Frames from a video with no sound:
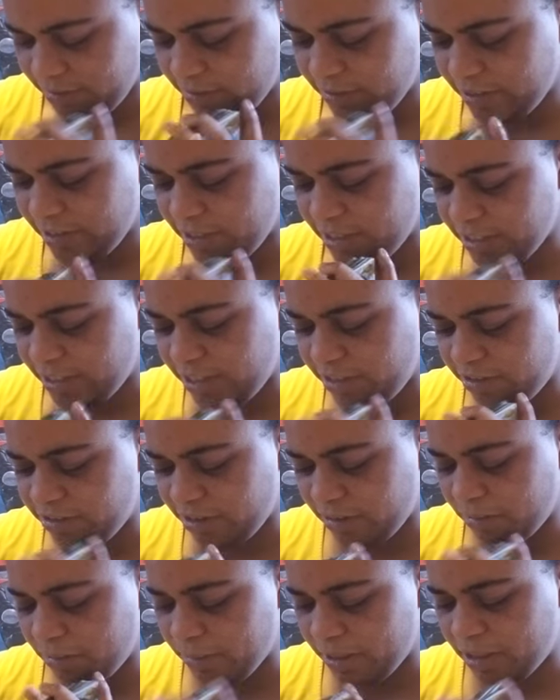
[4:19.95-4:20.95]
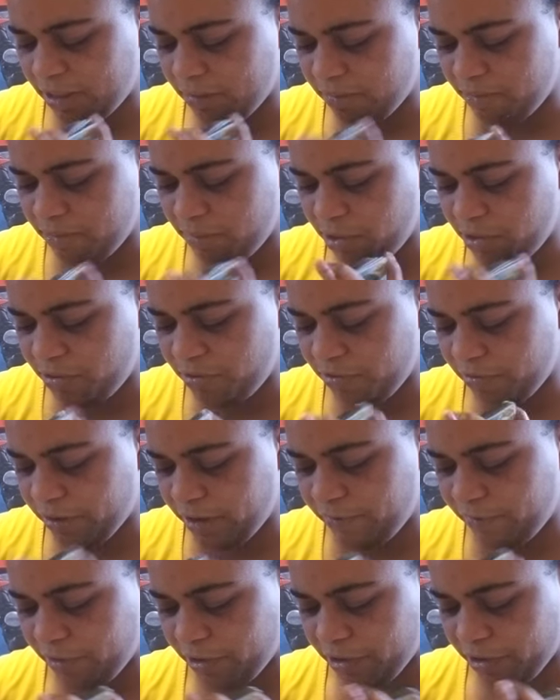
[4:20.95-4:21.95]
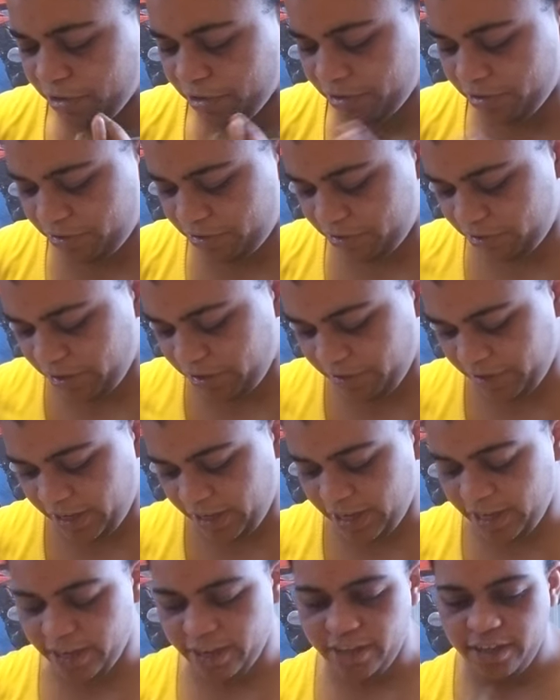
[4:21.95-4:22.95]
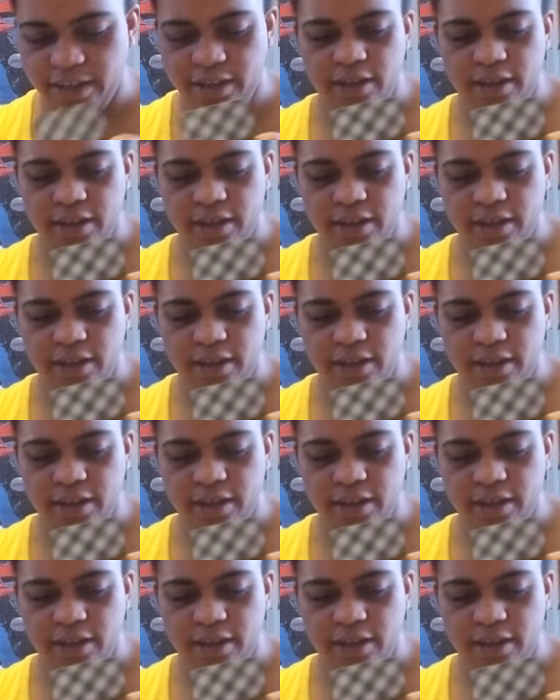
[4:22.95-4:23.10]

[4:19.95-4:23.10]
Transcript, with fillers: Can you tell me about the Moon reversed? Okay.